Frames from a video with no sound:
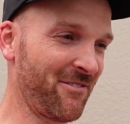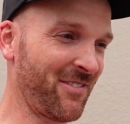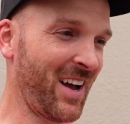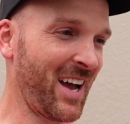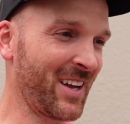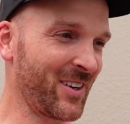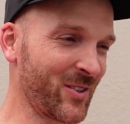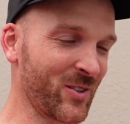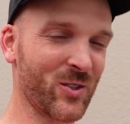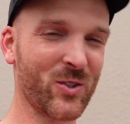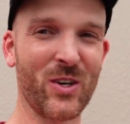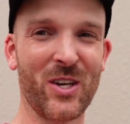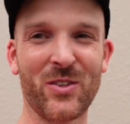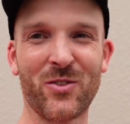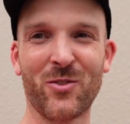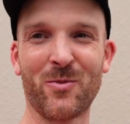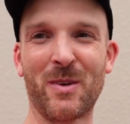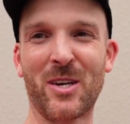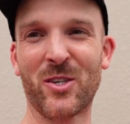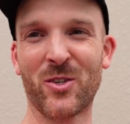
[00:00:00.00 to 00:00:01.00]
final
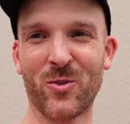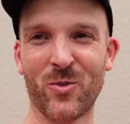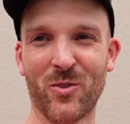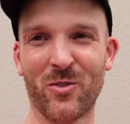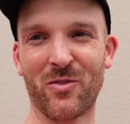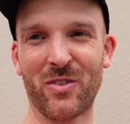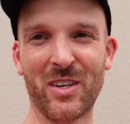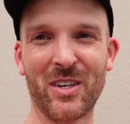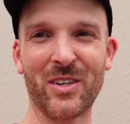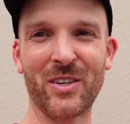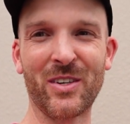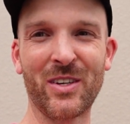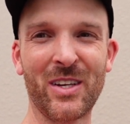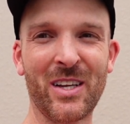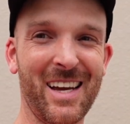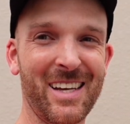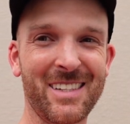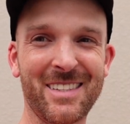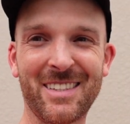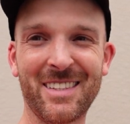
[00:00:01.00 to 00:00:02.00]
transformation reveal.
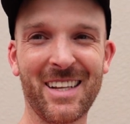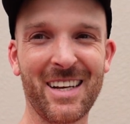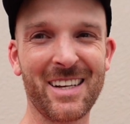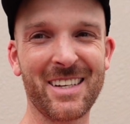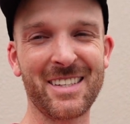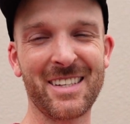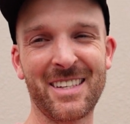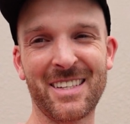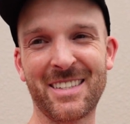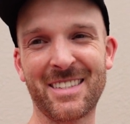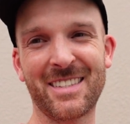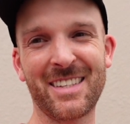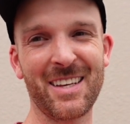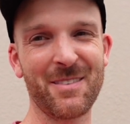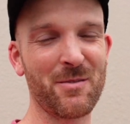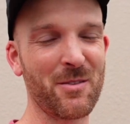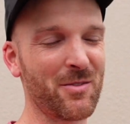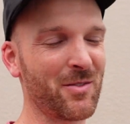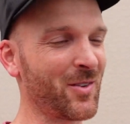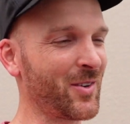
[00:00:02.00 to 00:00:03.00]
And like I
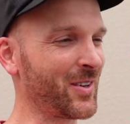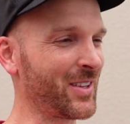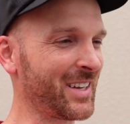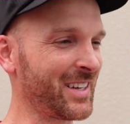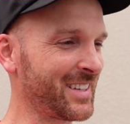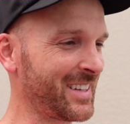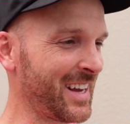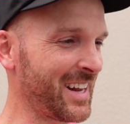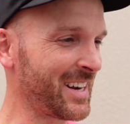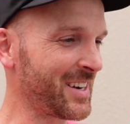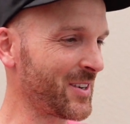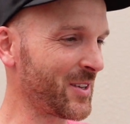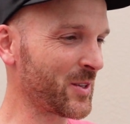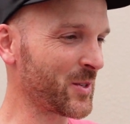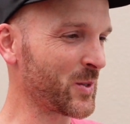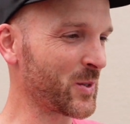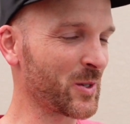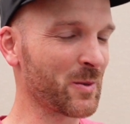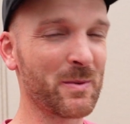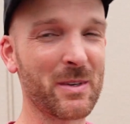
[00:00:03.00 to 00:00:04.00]
said before, like I didn't know
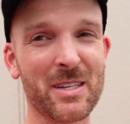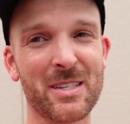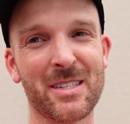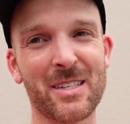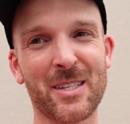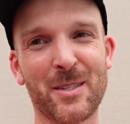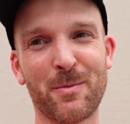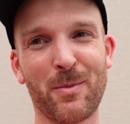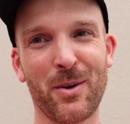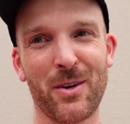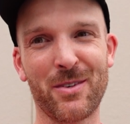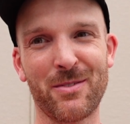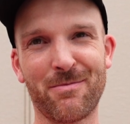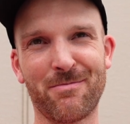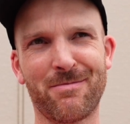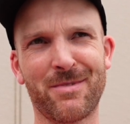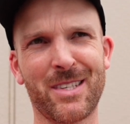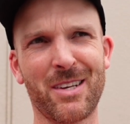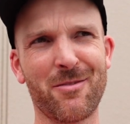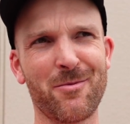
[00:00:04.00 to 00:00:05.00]
this was gonna be a 6-part,
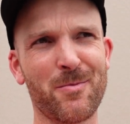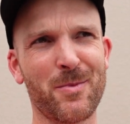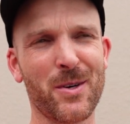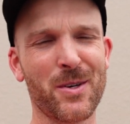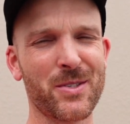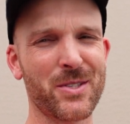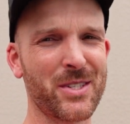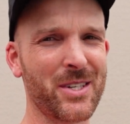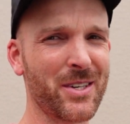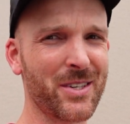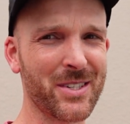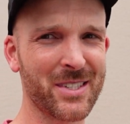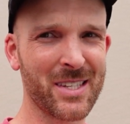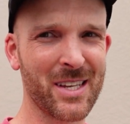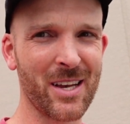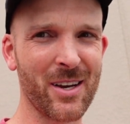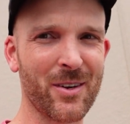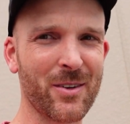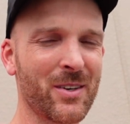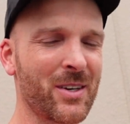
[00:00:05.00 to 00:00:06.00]
7-part series
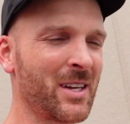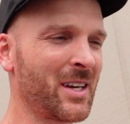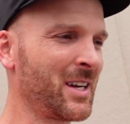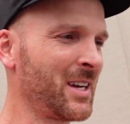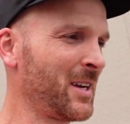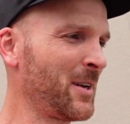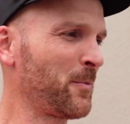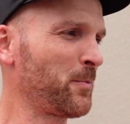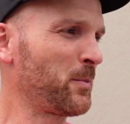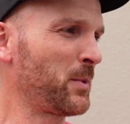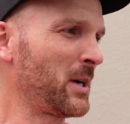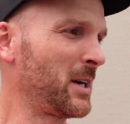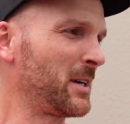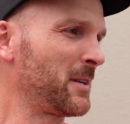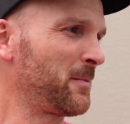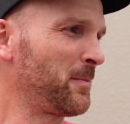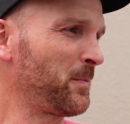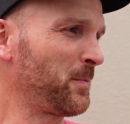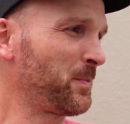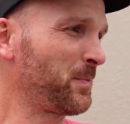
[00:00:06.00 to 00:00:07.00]
now,
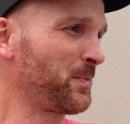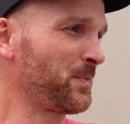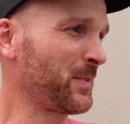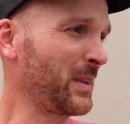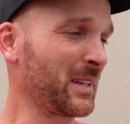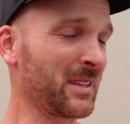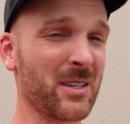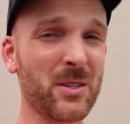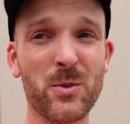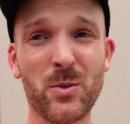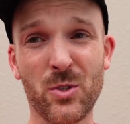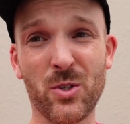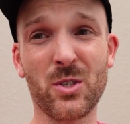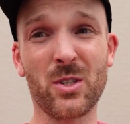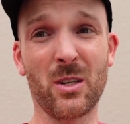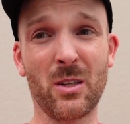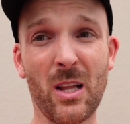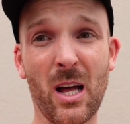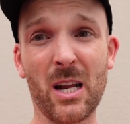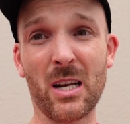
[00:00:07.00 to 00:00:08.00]
but like this was
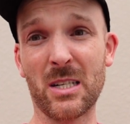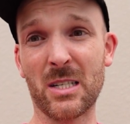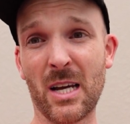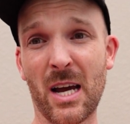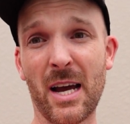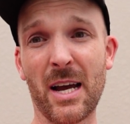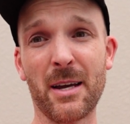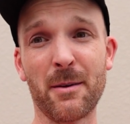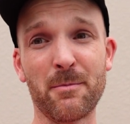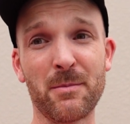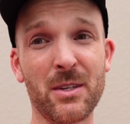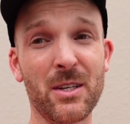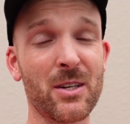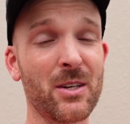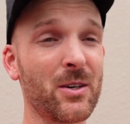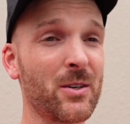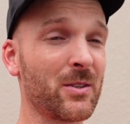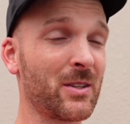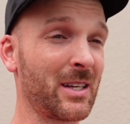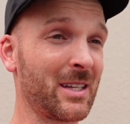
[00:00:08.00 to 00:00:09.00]
just a lot of time,
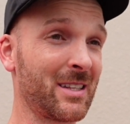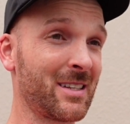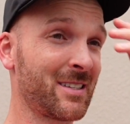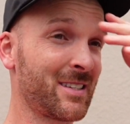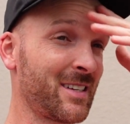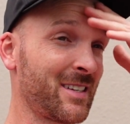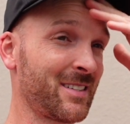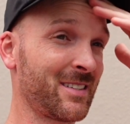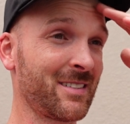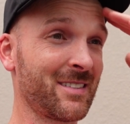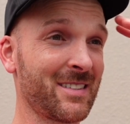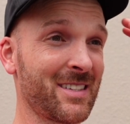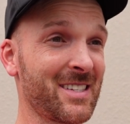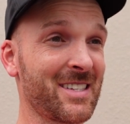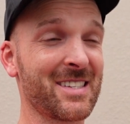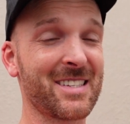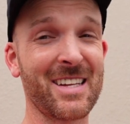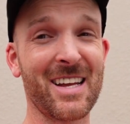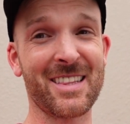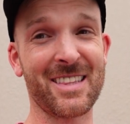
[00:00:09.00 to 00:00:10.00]
like this
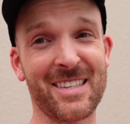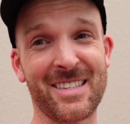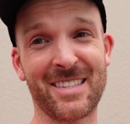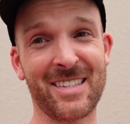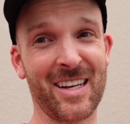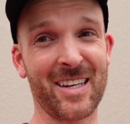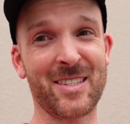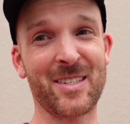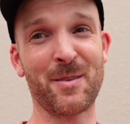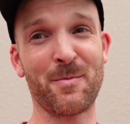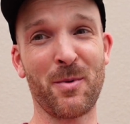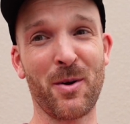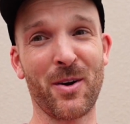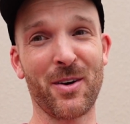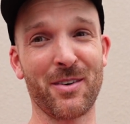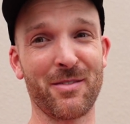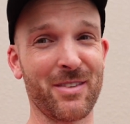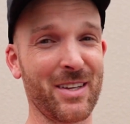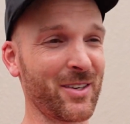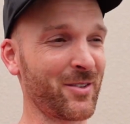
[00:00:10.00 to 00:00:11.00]
is not the sexy
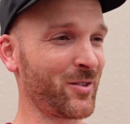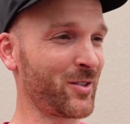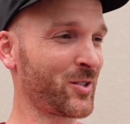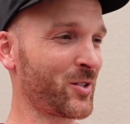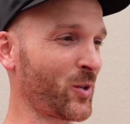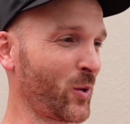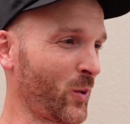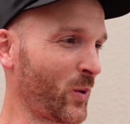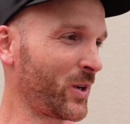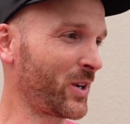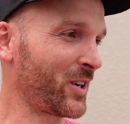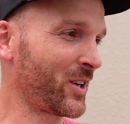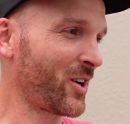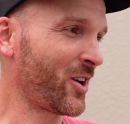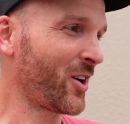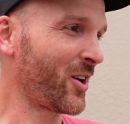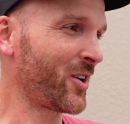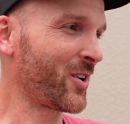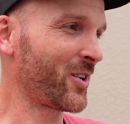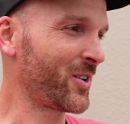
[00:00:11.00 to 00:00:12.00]
part of like restoring a
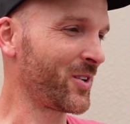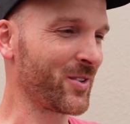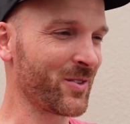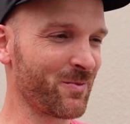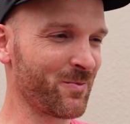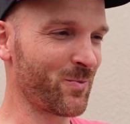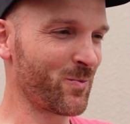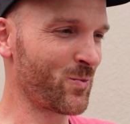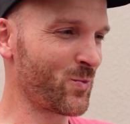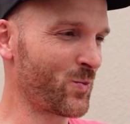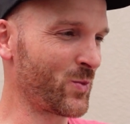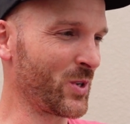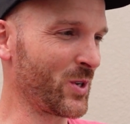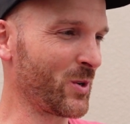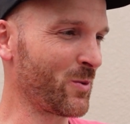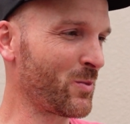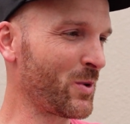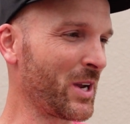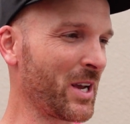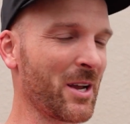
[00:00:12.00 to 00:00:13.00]
car
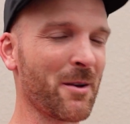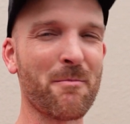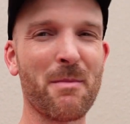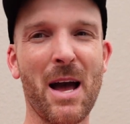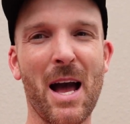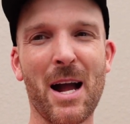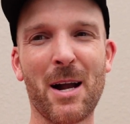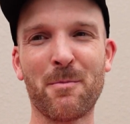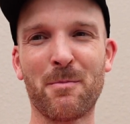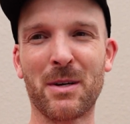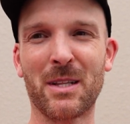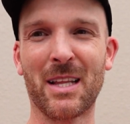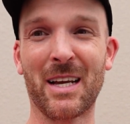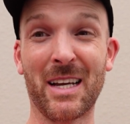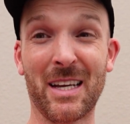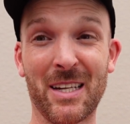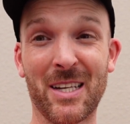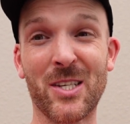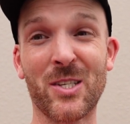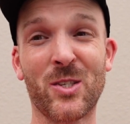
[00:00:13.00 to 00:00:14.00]
or bringing it back, but
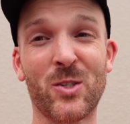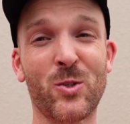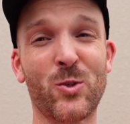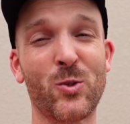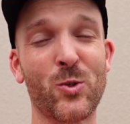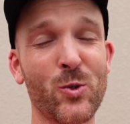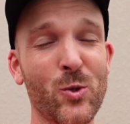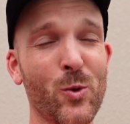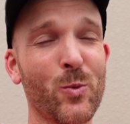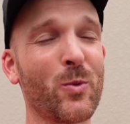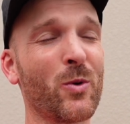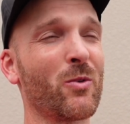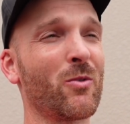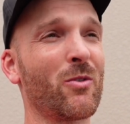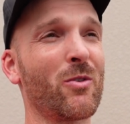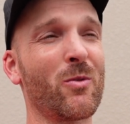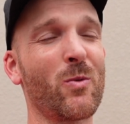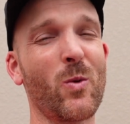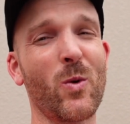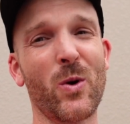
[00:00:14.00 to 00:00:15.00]
like it is super
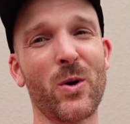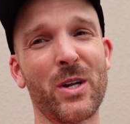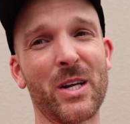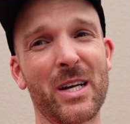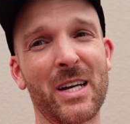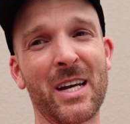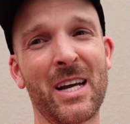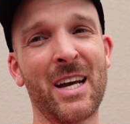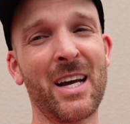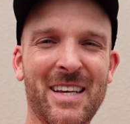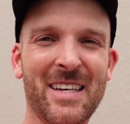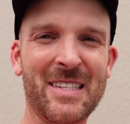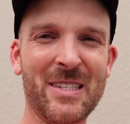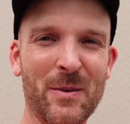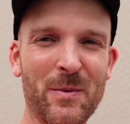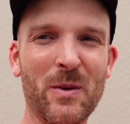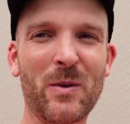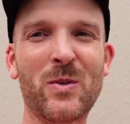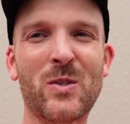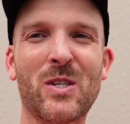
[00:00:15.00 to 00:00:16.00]
rewarding.
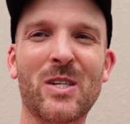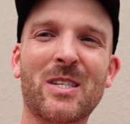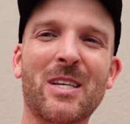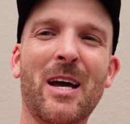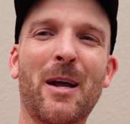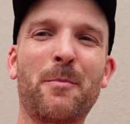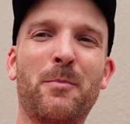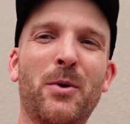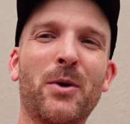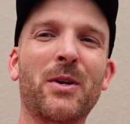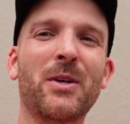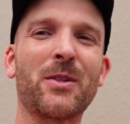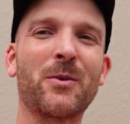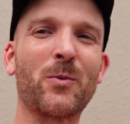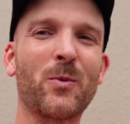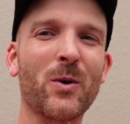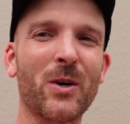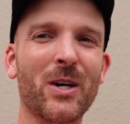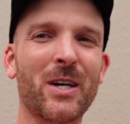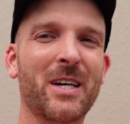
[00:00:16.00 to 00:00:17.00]
Sometimes you just got to put in the
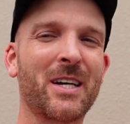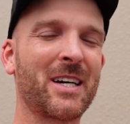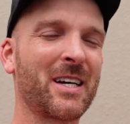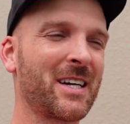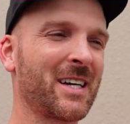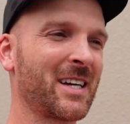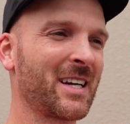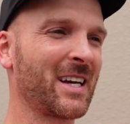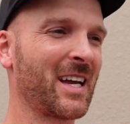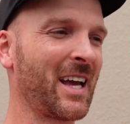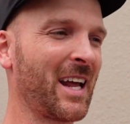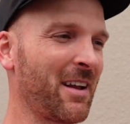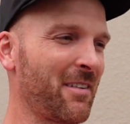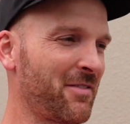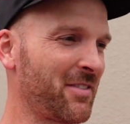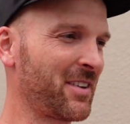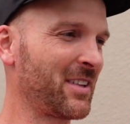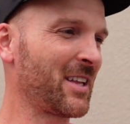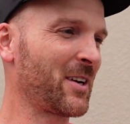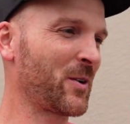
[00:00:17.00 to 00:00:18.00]
work, and I
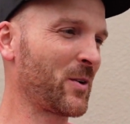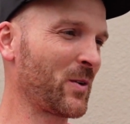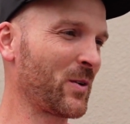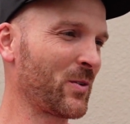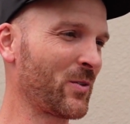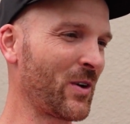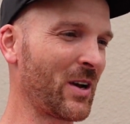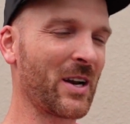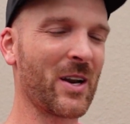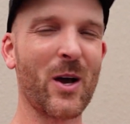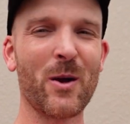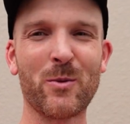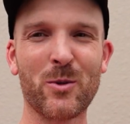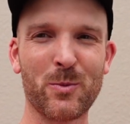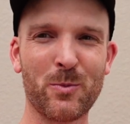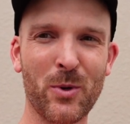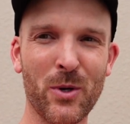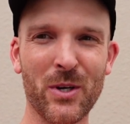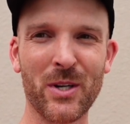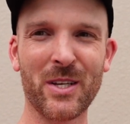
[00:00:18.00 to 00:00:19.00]
feel like right now I'm
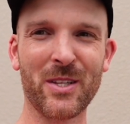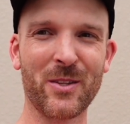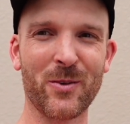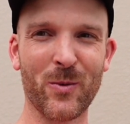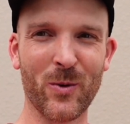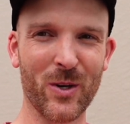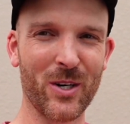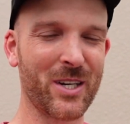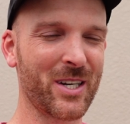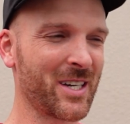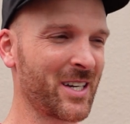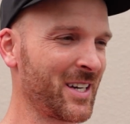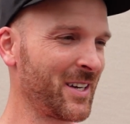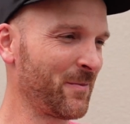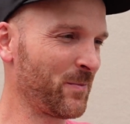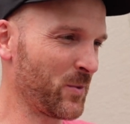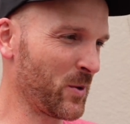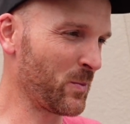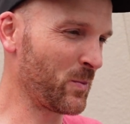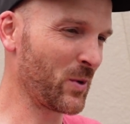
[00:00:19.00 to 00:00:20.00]
just putting in the work
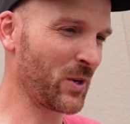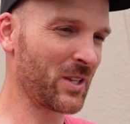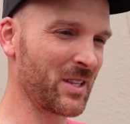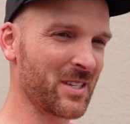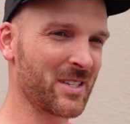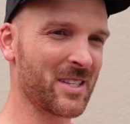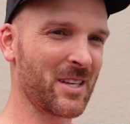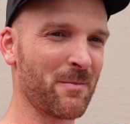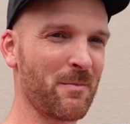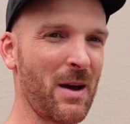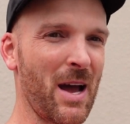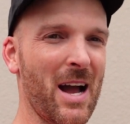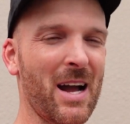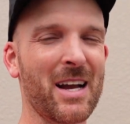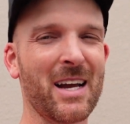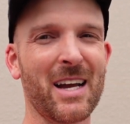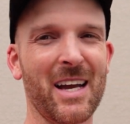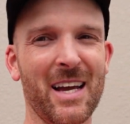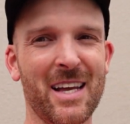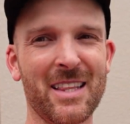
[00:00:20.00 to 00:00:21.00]
to bring this thing
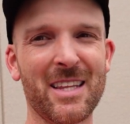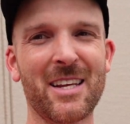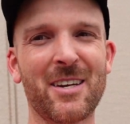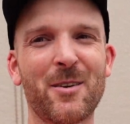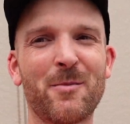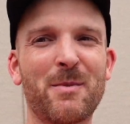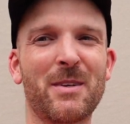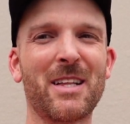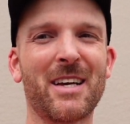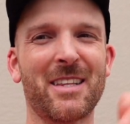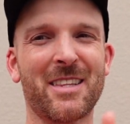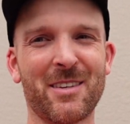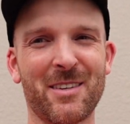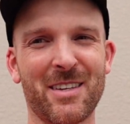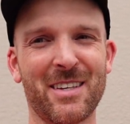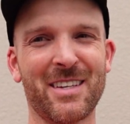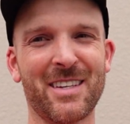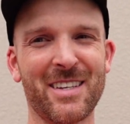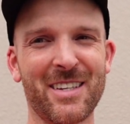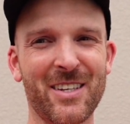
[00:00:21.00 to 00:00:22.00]
back, and then it'll be like
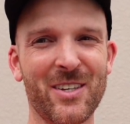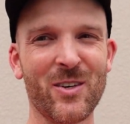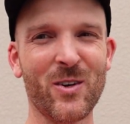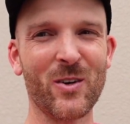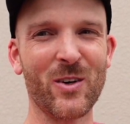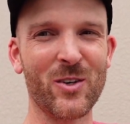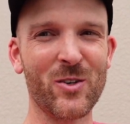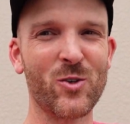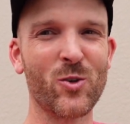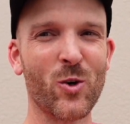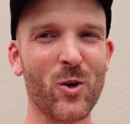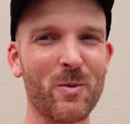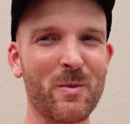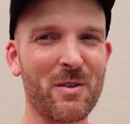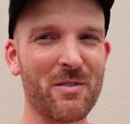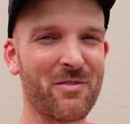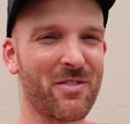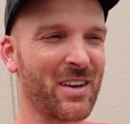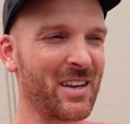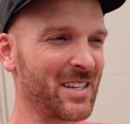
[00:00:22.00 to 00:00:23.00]
the
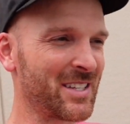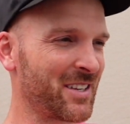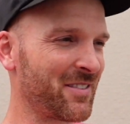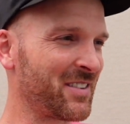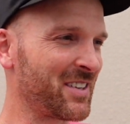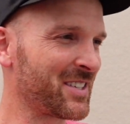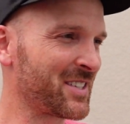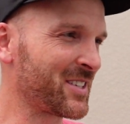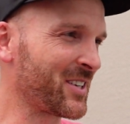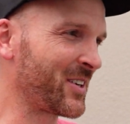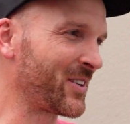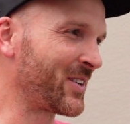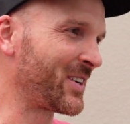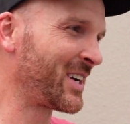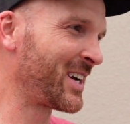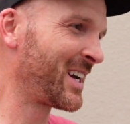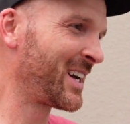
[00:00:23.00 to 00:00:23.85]
enjoyment phase of it. So